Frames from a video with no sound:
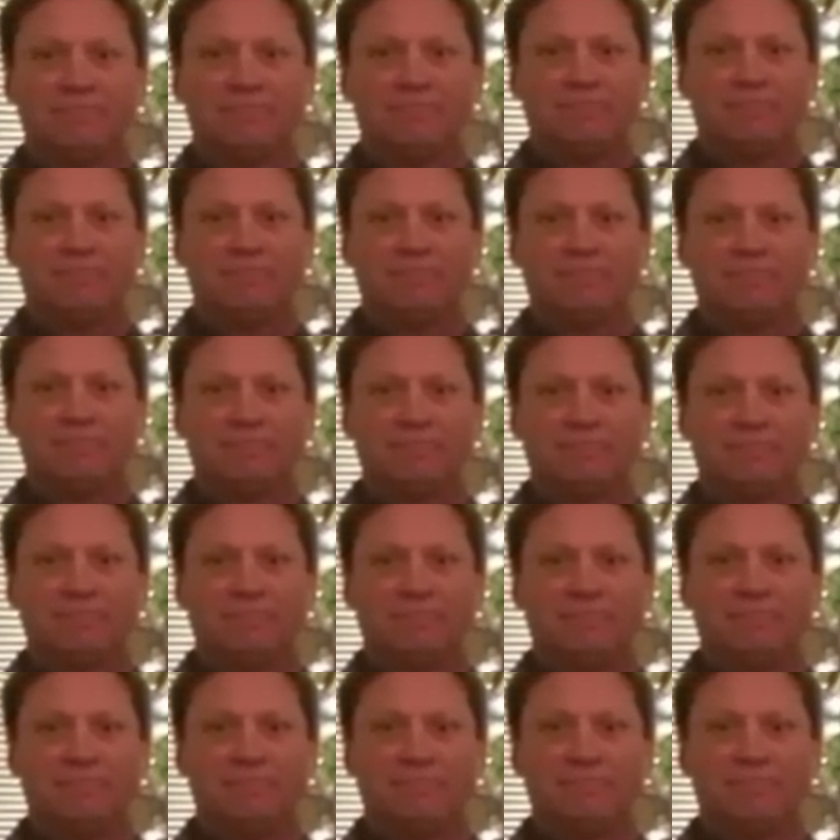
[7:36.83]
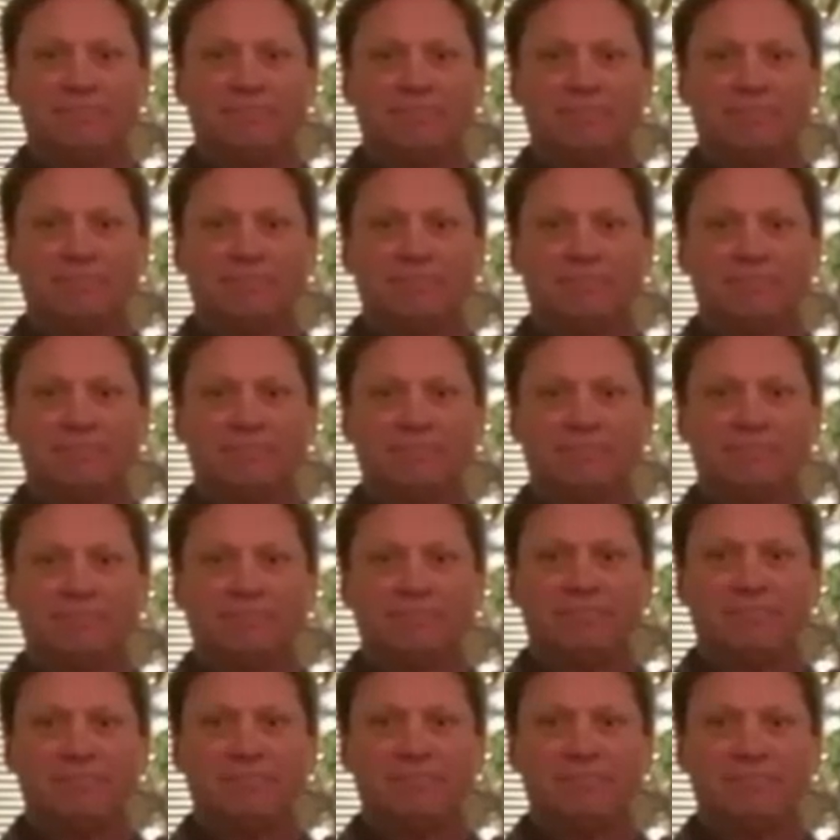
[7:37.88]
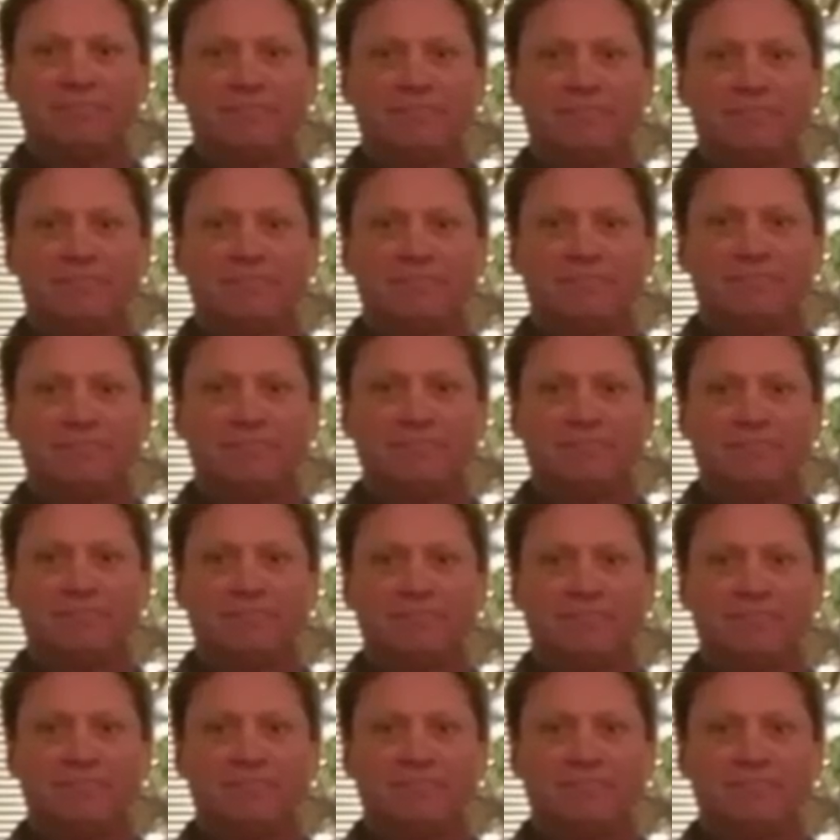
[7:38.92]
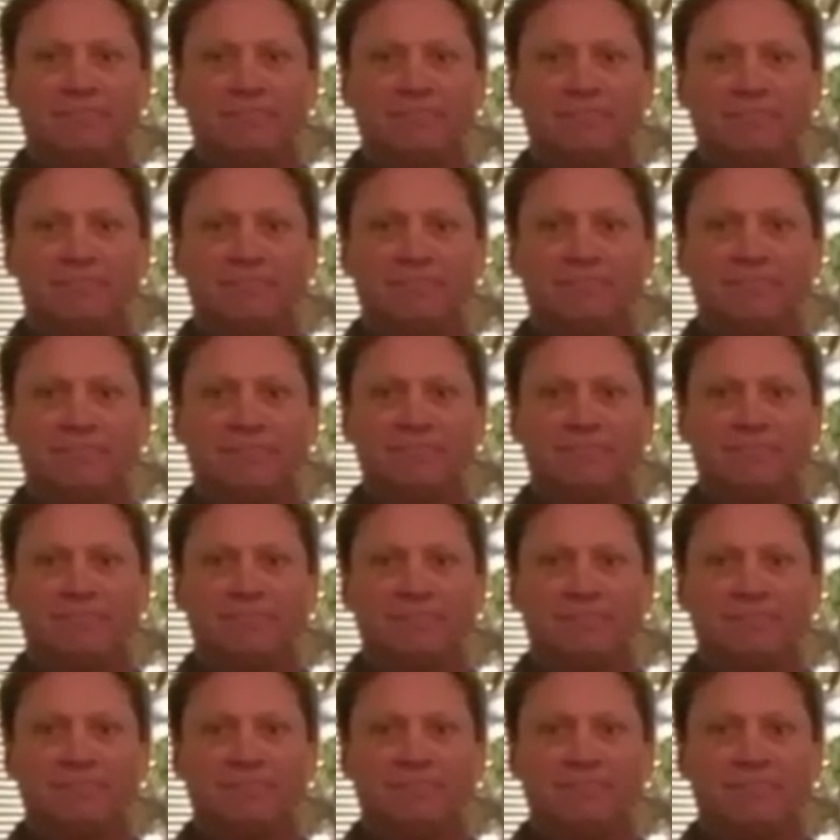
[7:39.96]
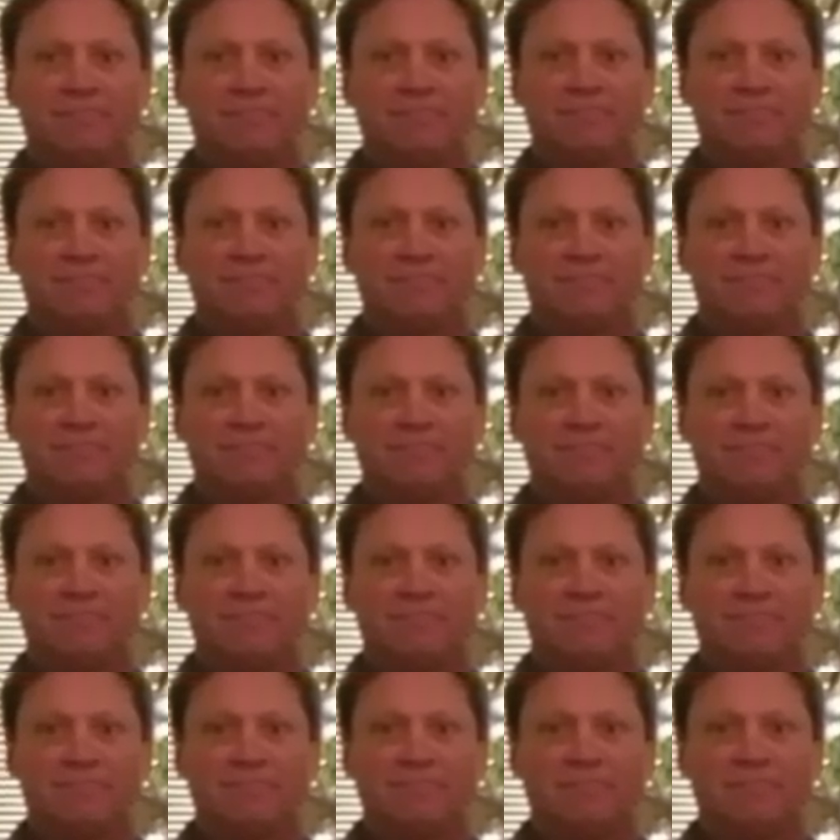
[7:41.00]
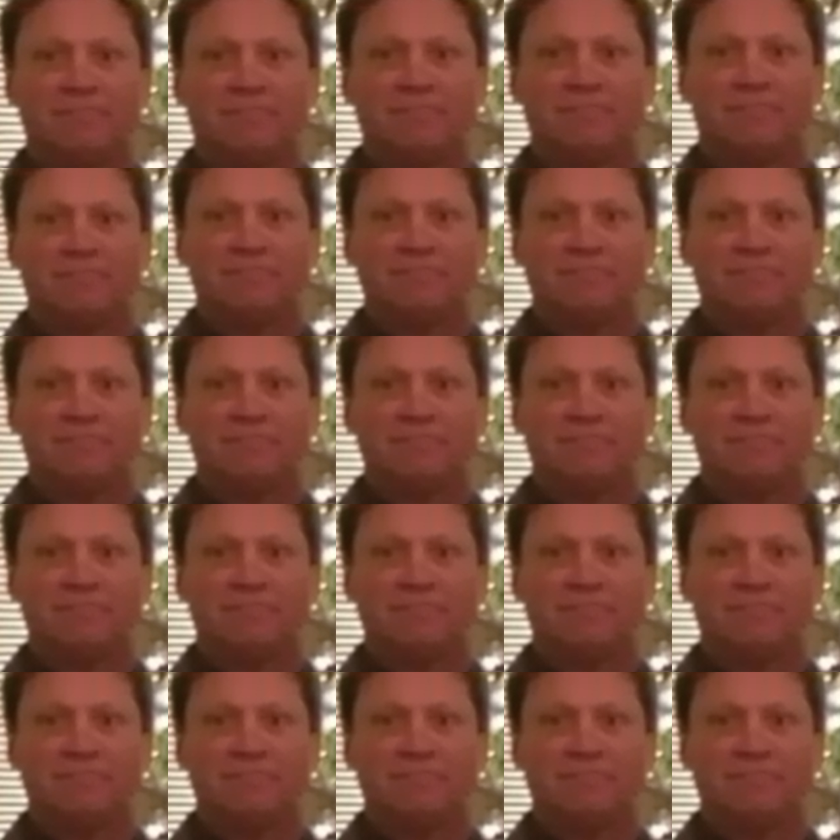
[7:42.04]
This person isn't speaking.